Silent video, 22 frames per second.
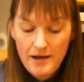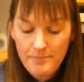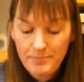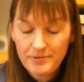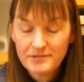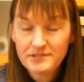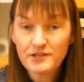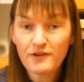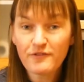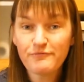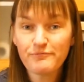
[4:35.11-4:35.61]

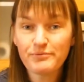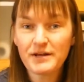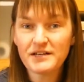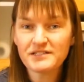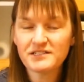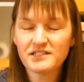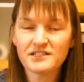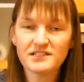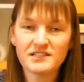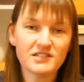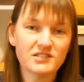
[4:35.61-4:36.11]
soft
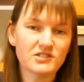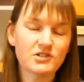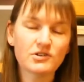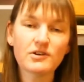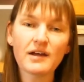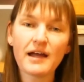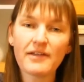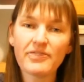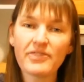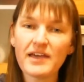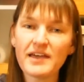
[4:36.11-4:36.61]
plastics
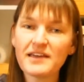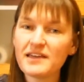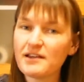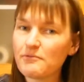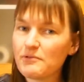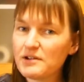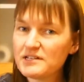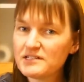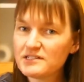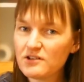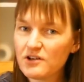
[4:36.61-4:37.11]
into, and they get
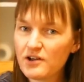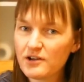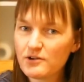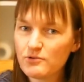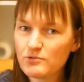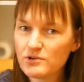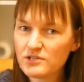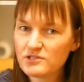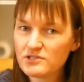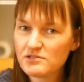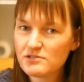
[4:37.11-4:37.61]

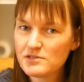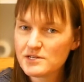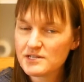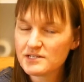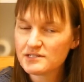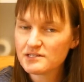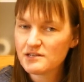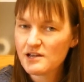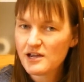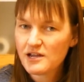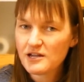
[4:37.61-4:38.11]
recycled into
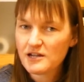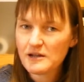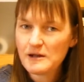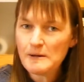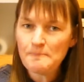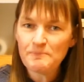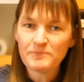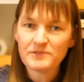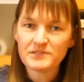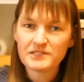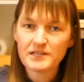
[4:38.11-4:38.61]
things like
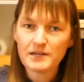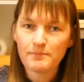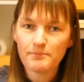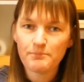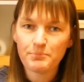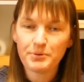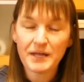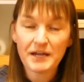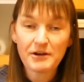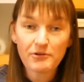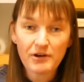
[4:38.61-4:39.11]
some
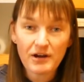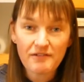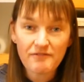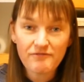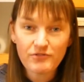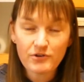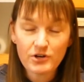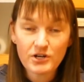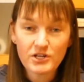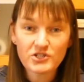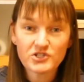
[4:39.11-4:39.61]
playground
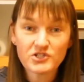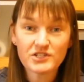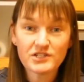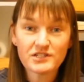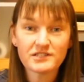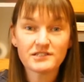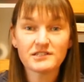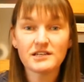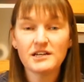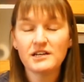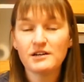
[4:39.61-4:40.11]

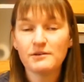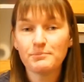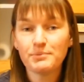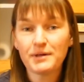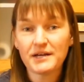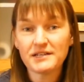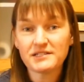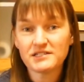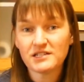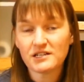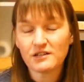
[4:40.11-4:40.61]
furnitures,
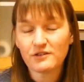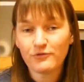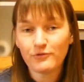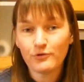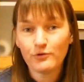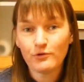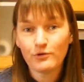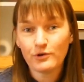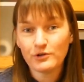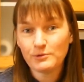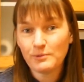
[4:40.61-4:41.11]
plastics
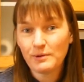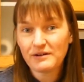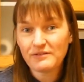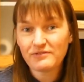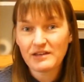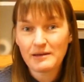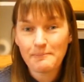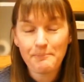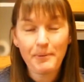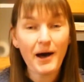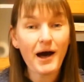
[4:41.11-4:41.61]
for, you might have
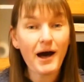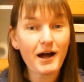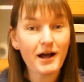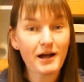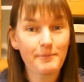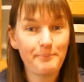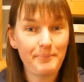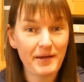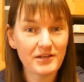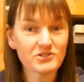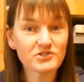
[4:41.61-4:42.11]
seen
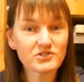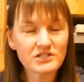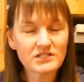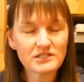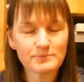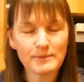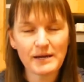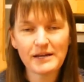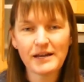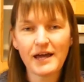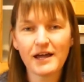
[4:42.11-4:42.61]
park
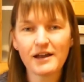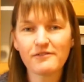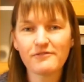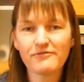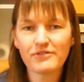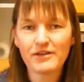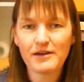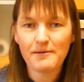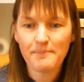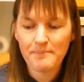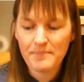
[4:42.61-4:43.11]
benches made out
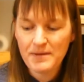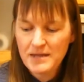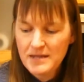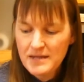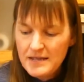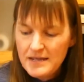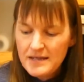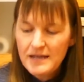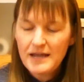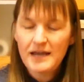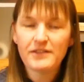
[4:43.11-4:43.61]
of them,
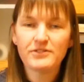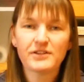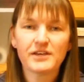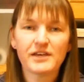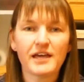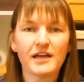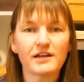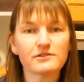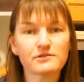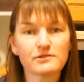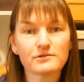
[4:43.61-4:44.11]
and the
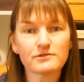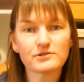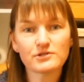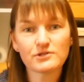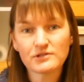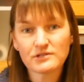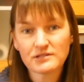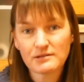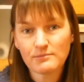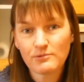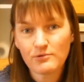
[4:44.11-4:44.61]
councils
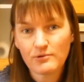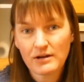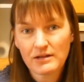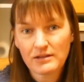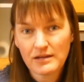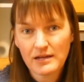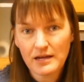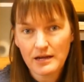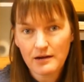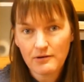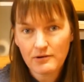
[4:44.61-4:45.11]
use them around
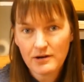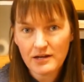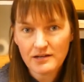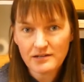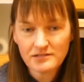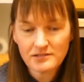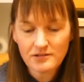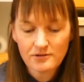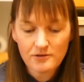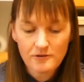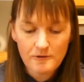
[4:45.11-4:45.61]
the area.
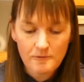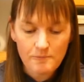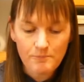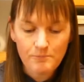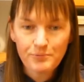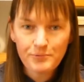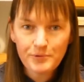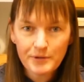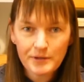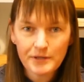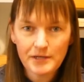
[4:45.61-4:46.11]
So
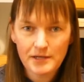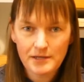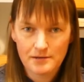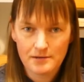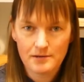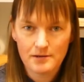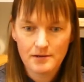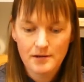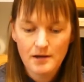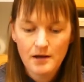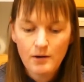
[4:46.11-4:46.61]

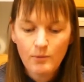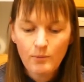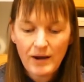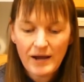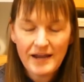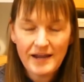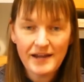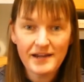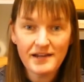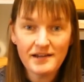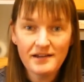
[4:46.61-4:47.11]
brilliant
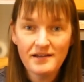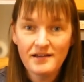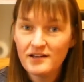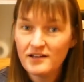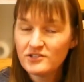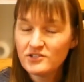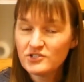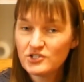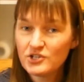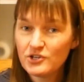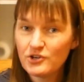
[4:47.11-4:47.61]
way
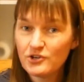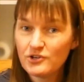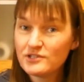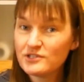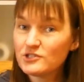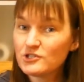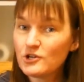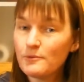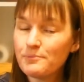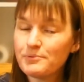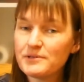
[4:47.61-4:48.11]
to
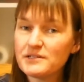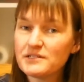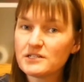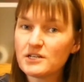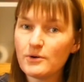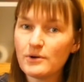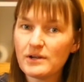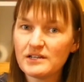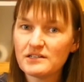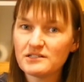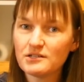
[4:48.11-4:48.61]
stop this
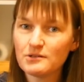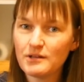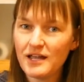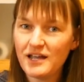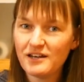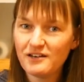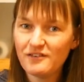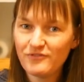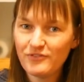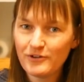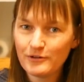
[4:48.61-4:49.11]
going into
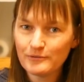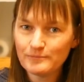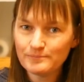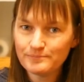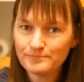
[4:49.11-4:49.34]
landfill.